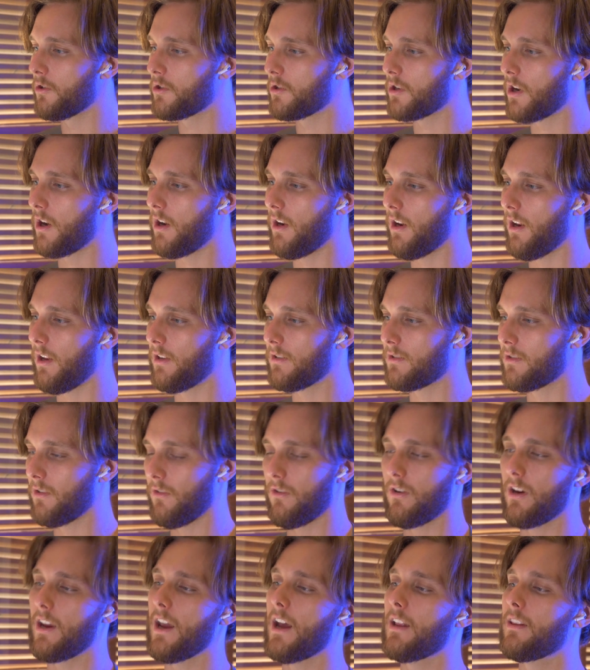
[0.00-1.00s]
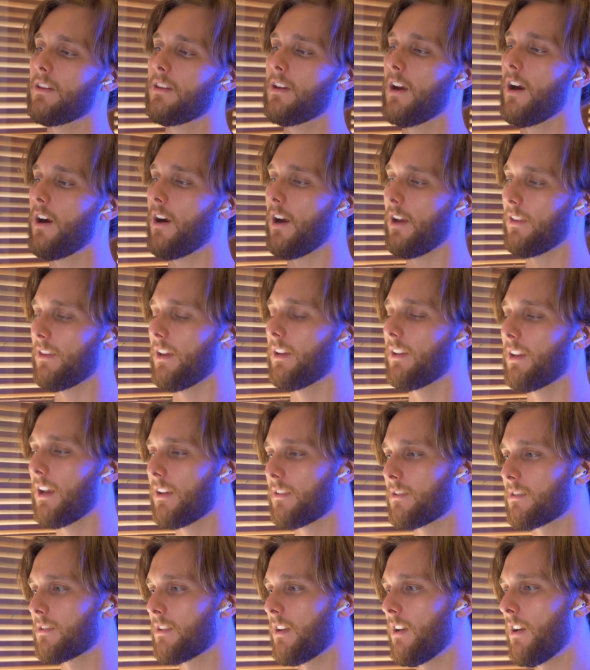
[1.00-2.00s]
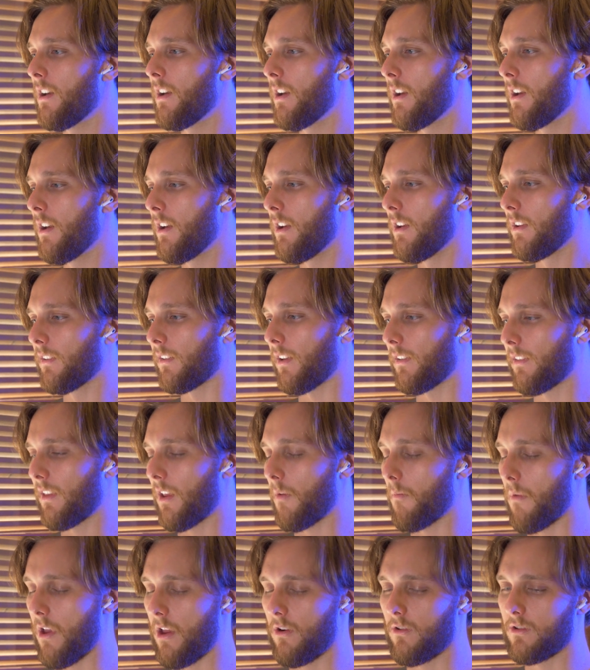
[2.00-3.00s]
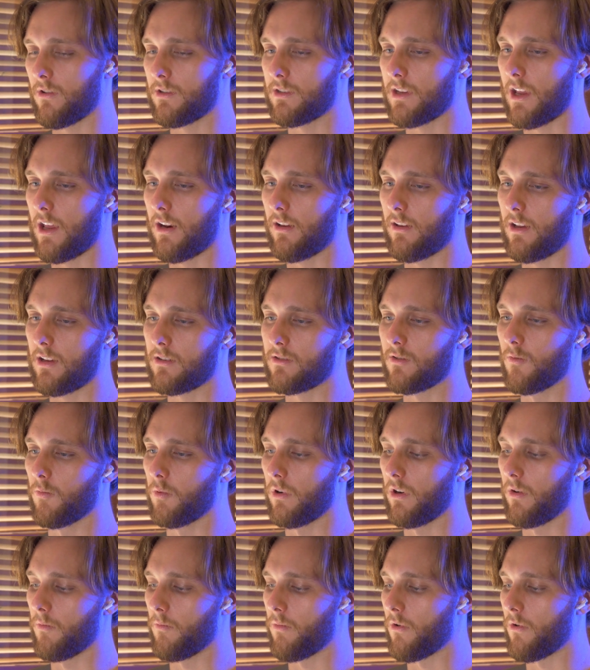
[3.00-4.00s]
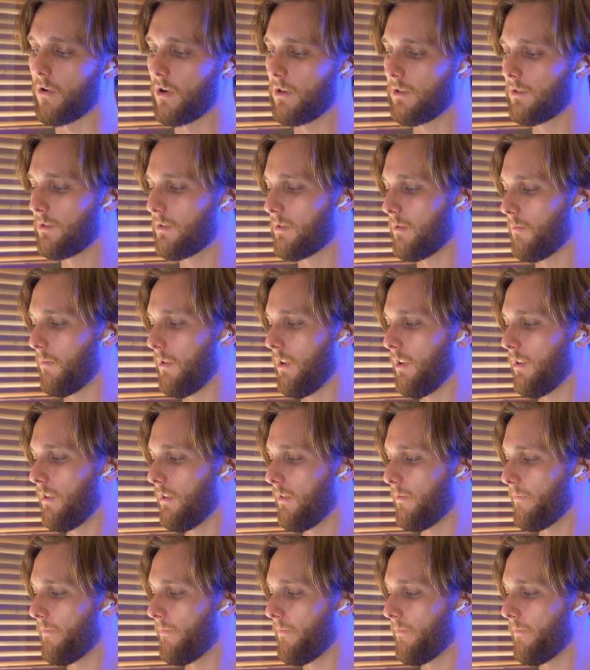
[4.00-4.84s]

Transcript: journey until you get there. I think that's something Emmanuel said, and that's super important to me.